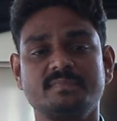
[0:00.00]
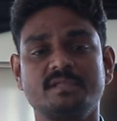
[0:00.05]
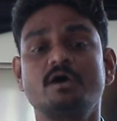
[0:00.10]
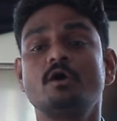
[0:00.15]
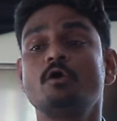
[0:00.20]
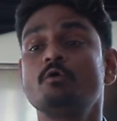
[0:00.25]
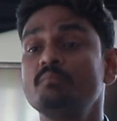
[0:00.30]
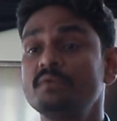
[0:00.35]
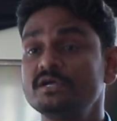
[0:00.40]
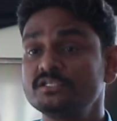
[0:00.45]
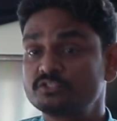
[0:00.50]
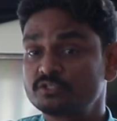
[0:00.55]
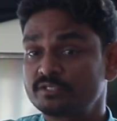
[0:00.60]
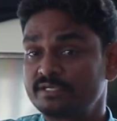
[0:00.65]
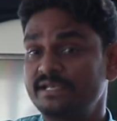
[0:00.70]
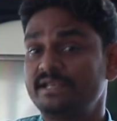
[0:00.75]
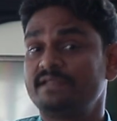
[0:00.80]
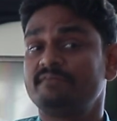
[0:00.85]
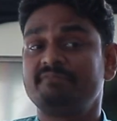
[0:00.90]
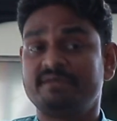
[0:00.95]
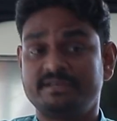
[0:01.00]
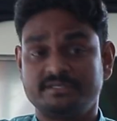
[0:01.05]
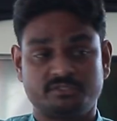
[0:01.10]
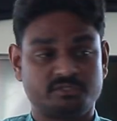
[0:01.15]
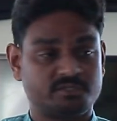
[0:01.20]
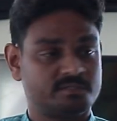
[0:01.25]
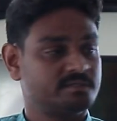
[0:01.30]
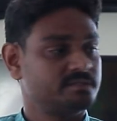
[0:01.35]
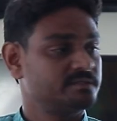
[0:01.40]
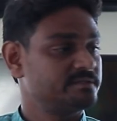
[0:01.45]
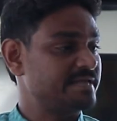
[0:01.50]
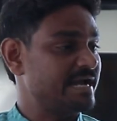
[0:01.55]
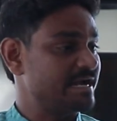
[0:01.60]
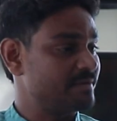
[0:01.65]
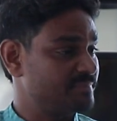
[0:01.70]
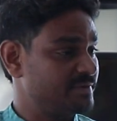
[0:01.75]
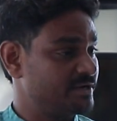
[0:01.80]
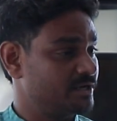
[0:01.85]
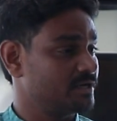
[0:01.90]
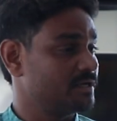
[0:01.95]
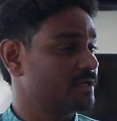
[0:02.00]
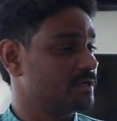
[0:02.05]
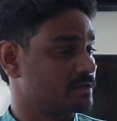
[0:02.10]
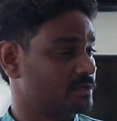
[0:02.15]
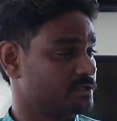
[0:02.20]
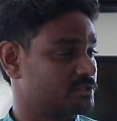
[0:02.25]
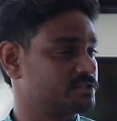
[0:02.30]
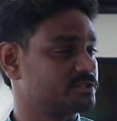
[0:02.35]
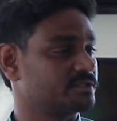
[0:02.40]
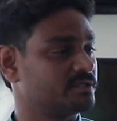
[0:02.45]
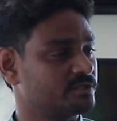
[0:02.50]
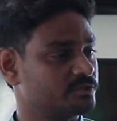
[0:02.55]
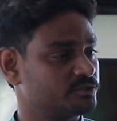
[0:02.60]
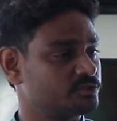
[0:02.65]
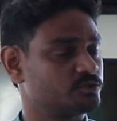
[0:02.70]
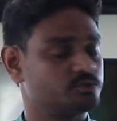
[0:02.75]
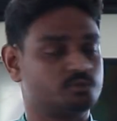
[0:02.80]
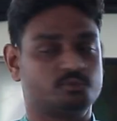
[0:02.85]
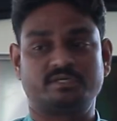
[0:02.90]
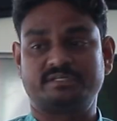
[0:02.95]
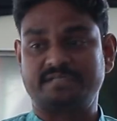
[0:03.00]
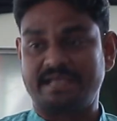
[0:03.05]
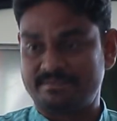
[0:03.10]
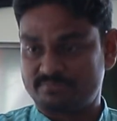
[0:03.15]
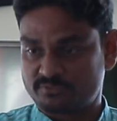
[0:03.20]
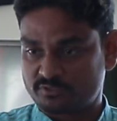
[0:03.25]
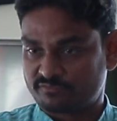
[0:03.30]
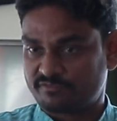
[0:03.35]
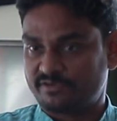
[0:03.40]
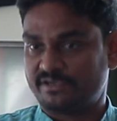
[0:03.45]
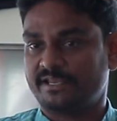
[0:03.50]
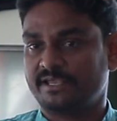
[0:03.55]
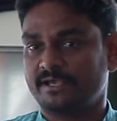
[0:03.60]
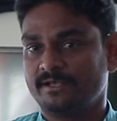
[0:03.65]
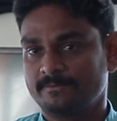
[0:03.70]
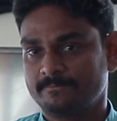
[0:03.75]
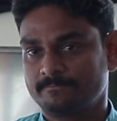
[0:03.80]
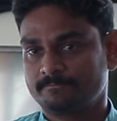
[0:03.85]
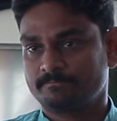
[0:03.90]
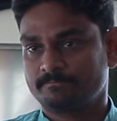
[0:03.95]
how much relevant that particular research to the Times of India.